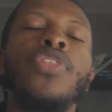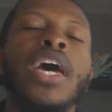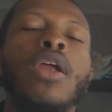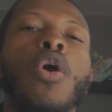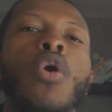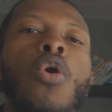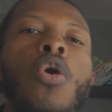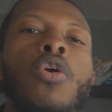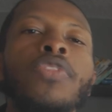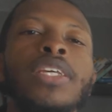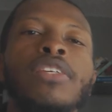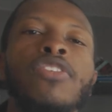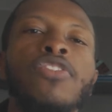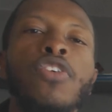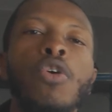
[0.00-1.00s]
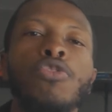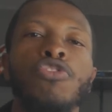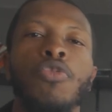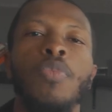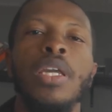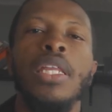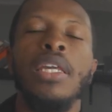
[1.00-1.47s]
that all these
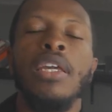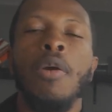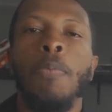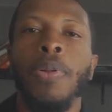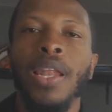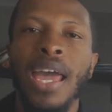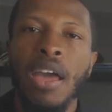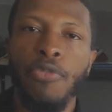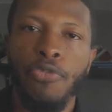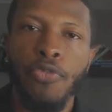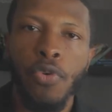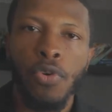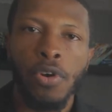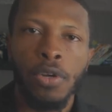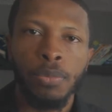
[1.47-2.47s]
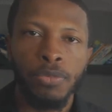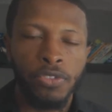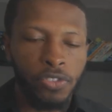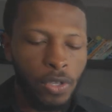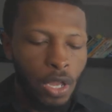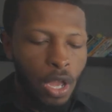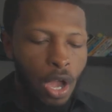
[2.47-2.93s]
social media
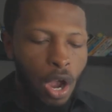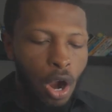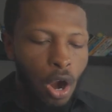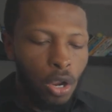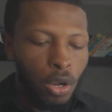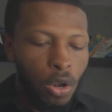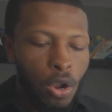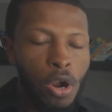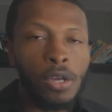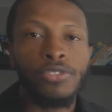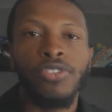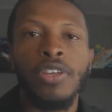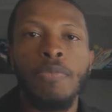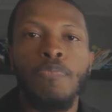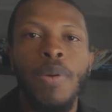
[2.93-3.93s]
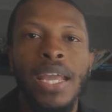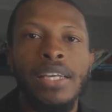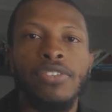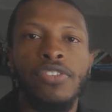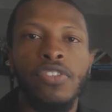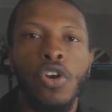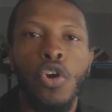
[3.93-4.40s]
platforms are largely
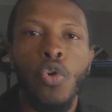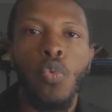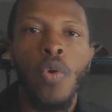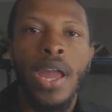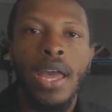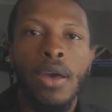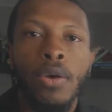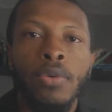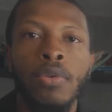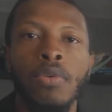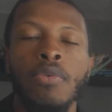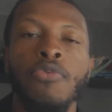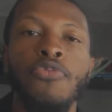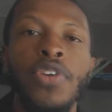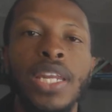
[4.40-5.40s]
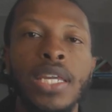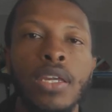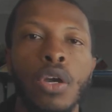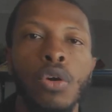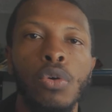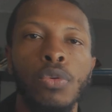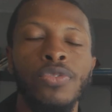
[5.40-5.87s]
based around
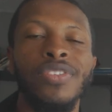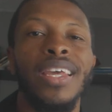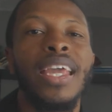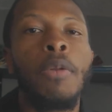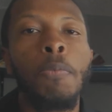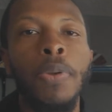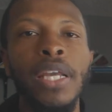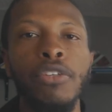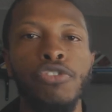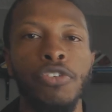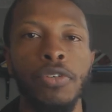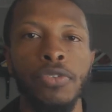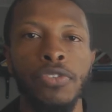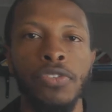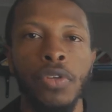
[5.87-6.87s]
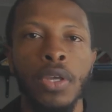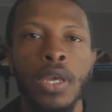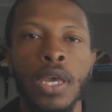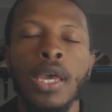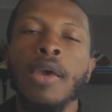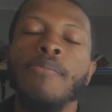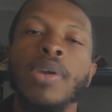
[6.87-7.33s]
videos and pictures?
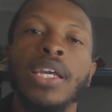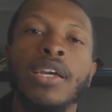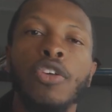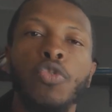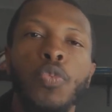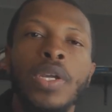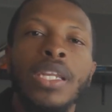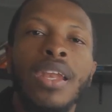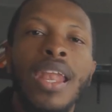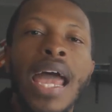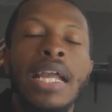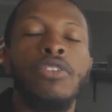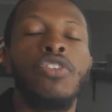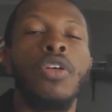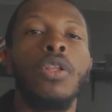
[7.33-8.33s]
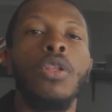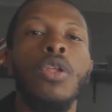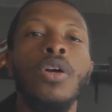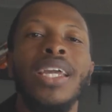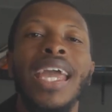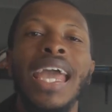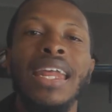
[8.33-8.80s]
Because we like to
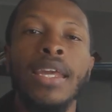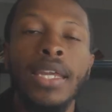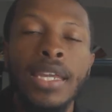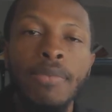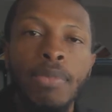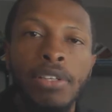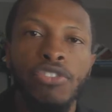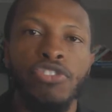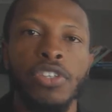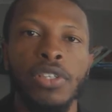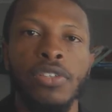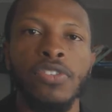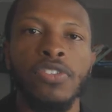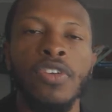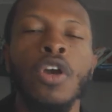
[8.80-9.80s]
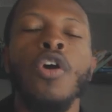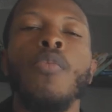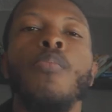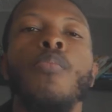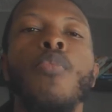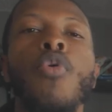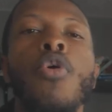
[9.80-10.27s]
look at images
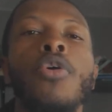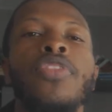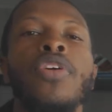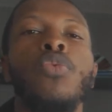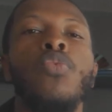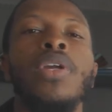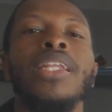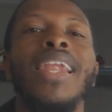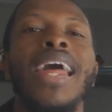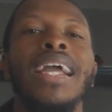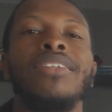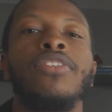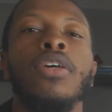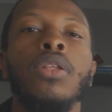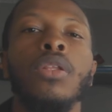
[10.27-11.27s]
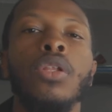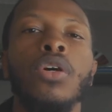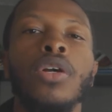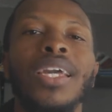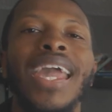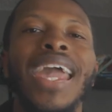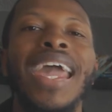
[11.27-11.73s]
more than we like to
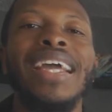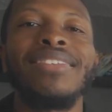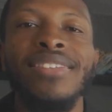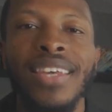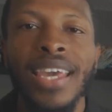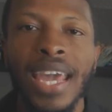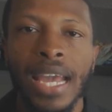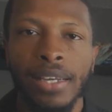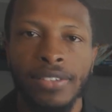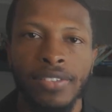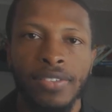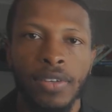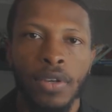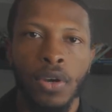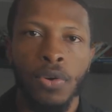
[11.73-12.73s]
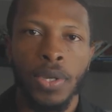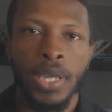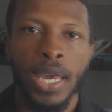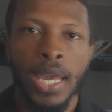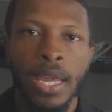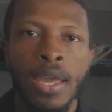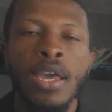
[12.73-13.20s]
look at text,
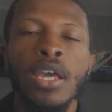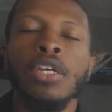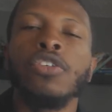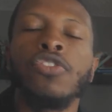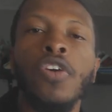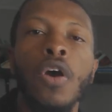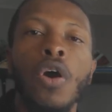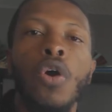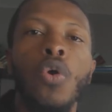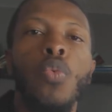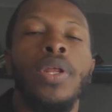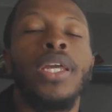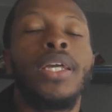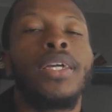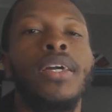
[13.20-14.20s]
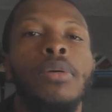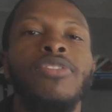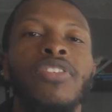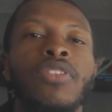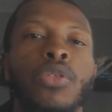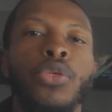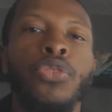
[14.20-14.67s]
okay? So when it
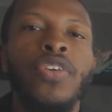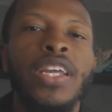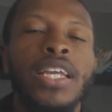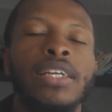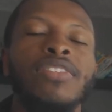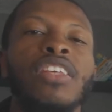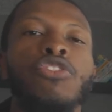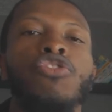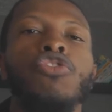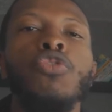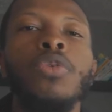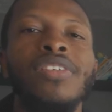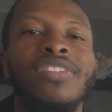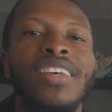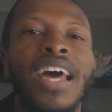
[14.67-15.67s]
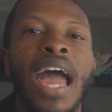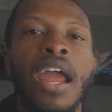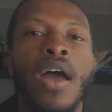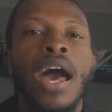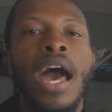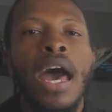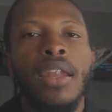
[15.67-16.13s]
comes to the things that you
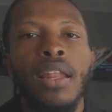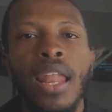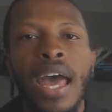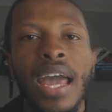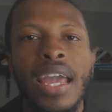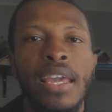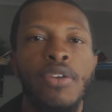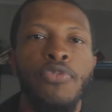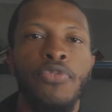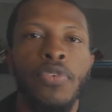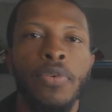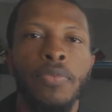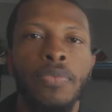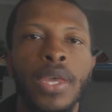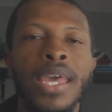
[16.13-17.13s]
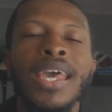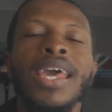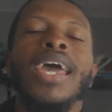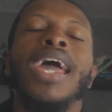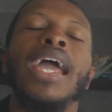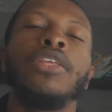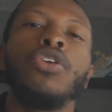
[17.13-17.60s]
desire out of life
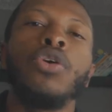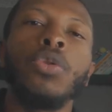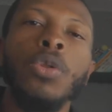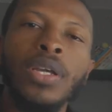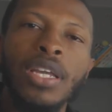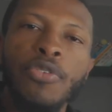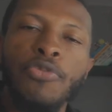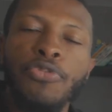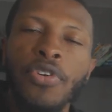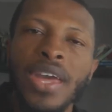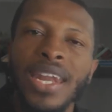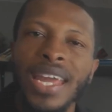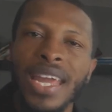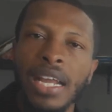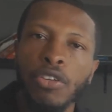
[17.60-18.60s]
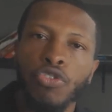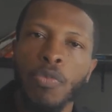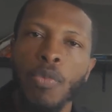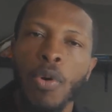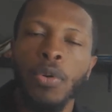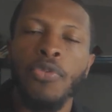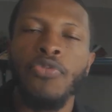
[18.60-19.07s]
and you're looking for that
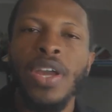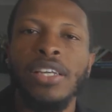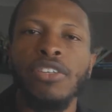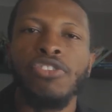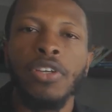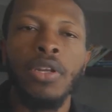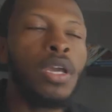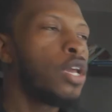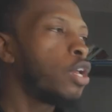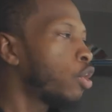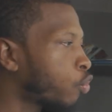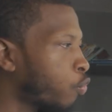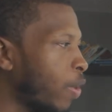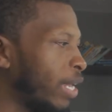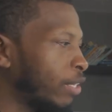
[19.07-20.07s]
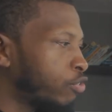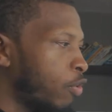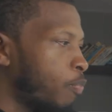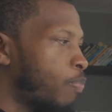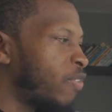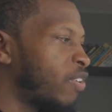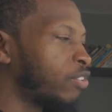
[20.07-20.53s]
extra motivation, create
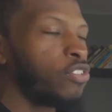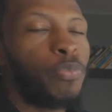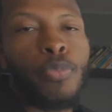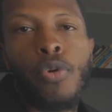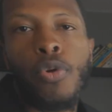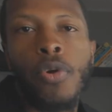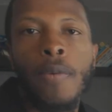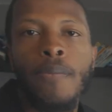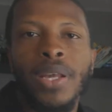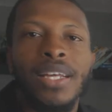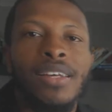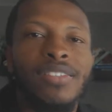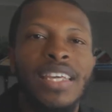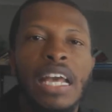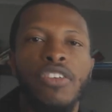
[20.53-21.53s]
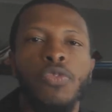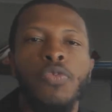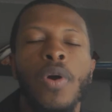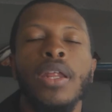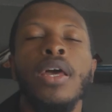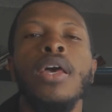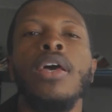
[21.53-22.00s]
your vision board. Because
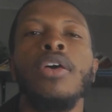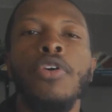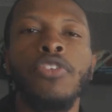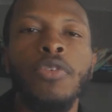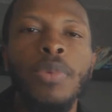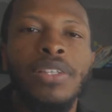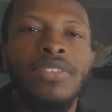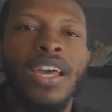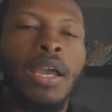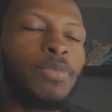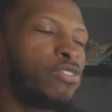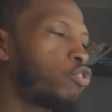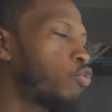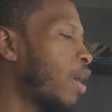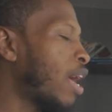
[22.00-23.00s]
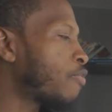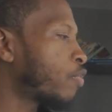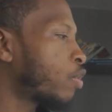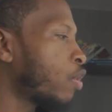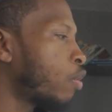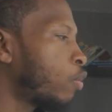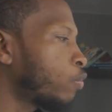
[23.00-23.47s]
guess what? There's gonna be times that you
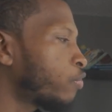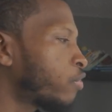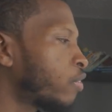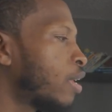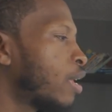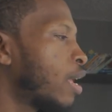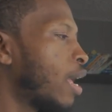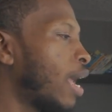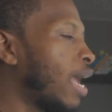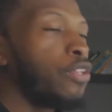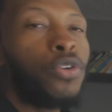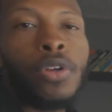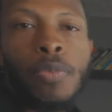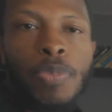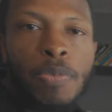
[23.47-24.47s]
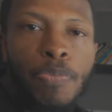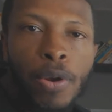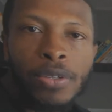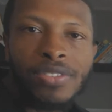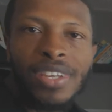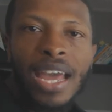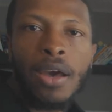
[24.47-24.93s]
have goals and you're gonna be
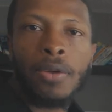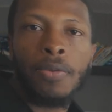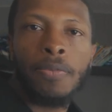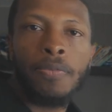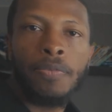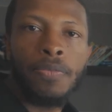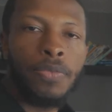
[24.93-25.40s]
burnt out.